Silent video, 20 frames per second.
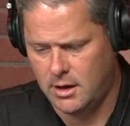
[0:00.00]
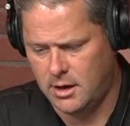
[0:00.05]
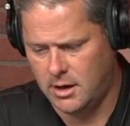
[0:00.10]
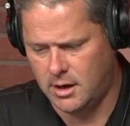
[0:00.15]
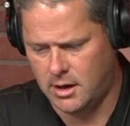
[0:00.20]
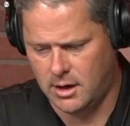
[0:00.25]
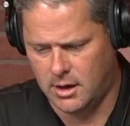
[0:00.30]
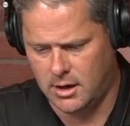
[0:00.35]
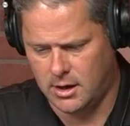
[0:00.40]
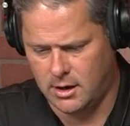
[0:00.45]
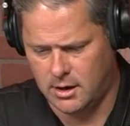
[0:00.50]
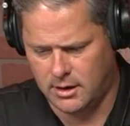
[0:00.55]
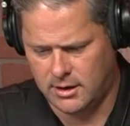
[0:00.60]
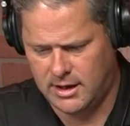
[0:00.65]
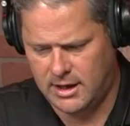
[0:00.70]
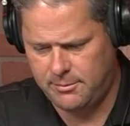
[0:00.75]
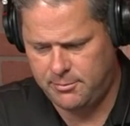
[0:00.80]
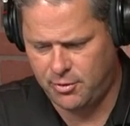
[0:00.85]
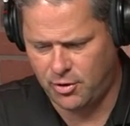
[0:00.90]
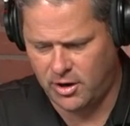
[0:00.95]
Uh,
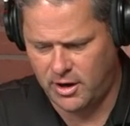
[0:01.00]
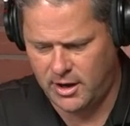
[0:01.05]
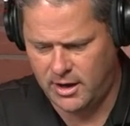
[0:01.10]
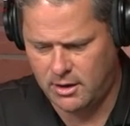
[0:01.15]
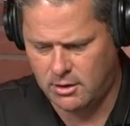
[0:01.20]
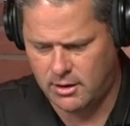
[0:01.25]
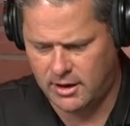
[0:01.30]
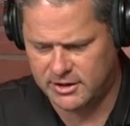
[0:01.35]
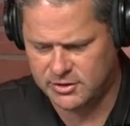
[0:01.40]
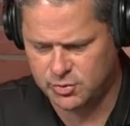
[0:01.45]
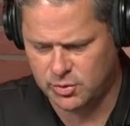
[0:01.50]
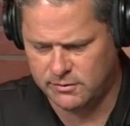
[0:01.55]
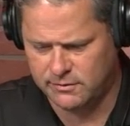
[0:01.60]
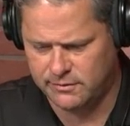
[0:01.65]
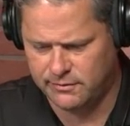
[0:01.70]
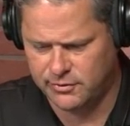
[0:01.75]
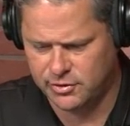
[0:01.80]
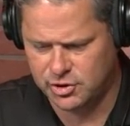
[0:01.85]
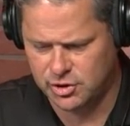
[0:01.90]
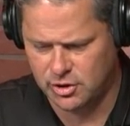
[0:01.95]
keep your head on a
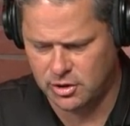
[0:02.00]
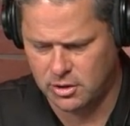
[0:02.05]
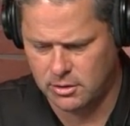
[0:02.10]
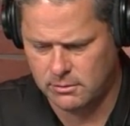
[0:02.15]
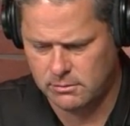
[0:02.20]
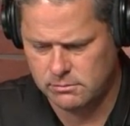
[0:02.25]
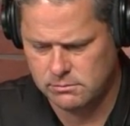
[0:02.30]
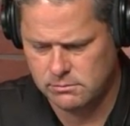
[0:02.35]
swivel for sure.